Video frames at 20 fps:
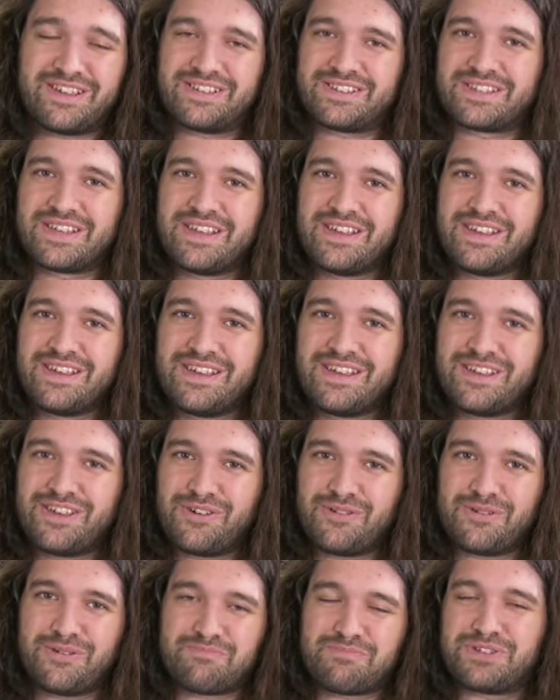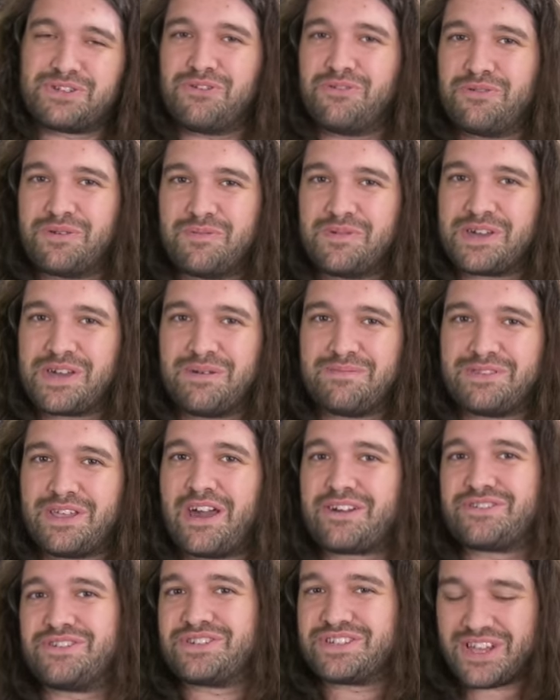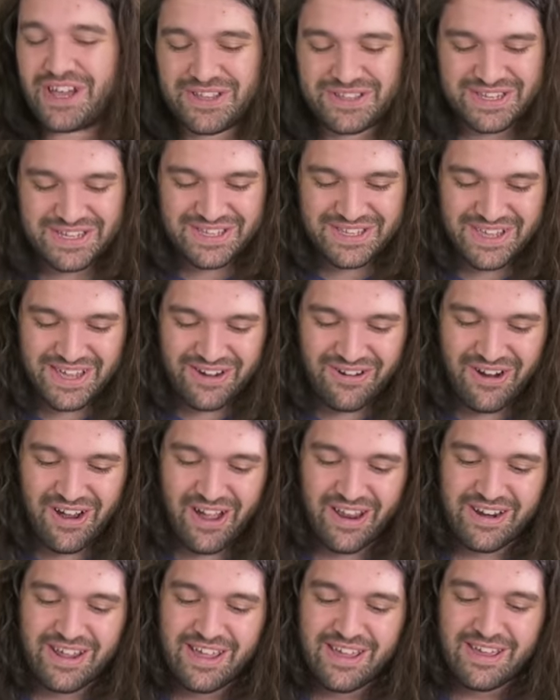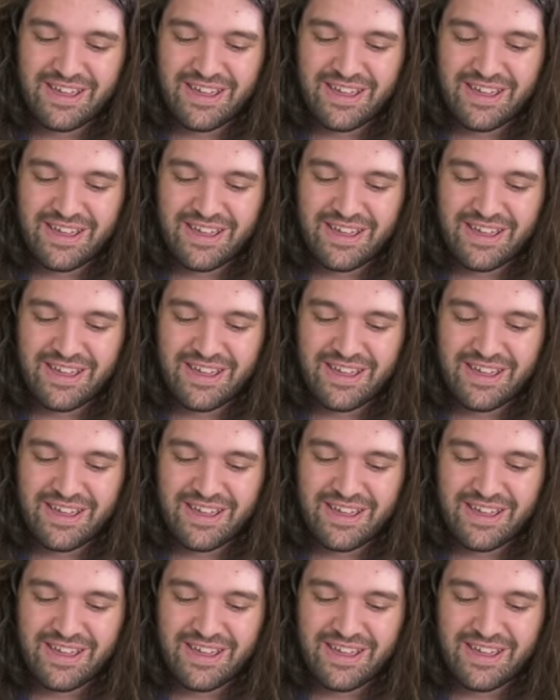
He's he'll presumably become Dr. Celsius later on.